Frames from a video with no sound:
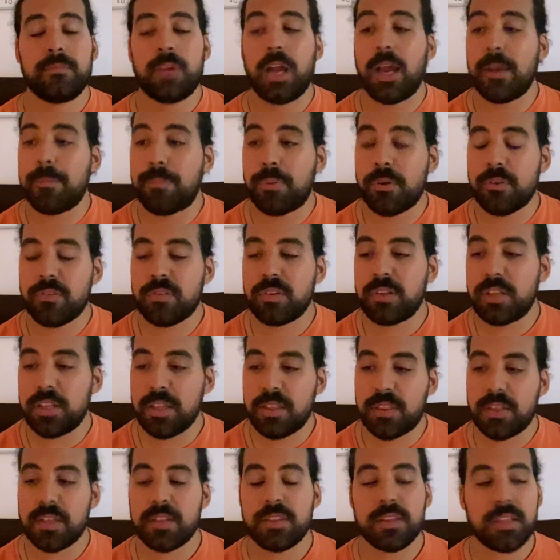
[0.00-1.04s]
I personally
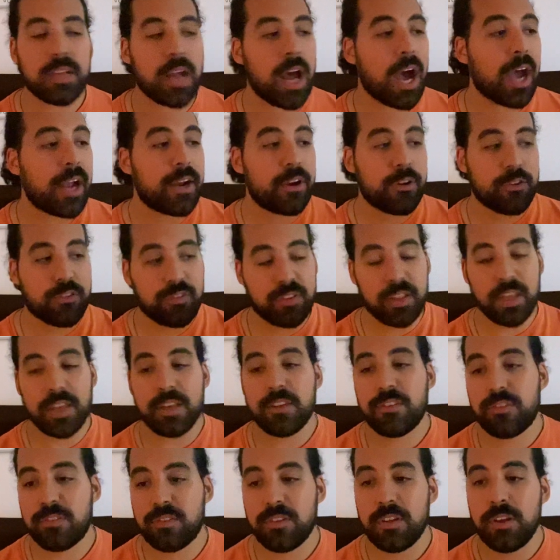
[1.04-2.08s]
think that higher
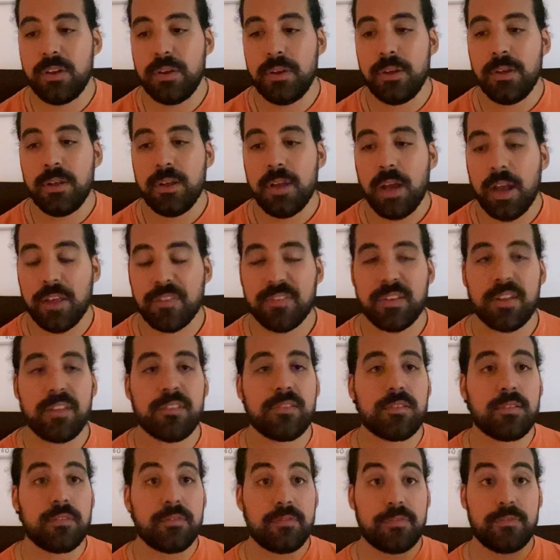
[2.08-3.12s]
stakes, a
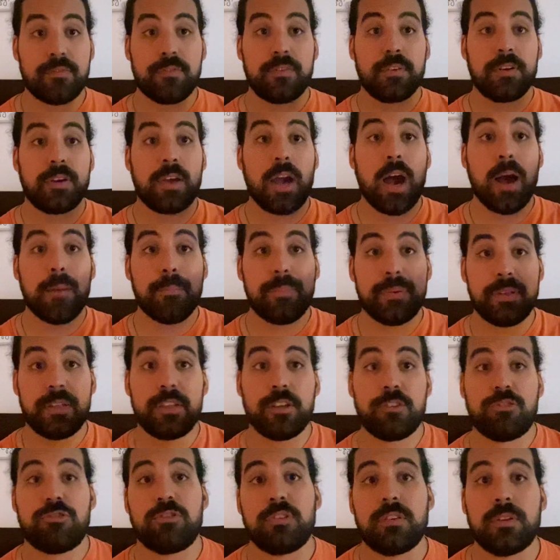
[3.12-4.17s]
sense of
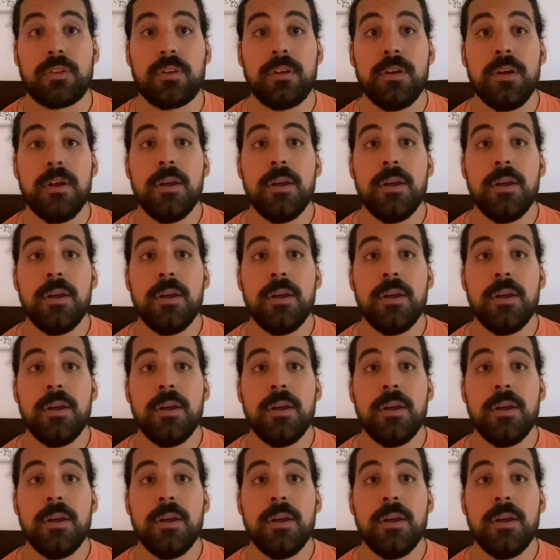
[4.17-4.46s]
competition,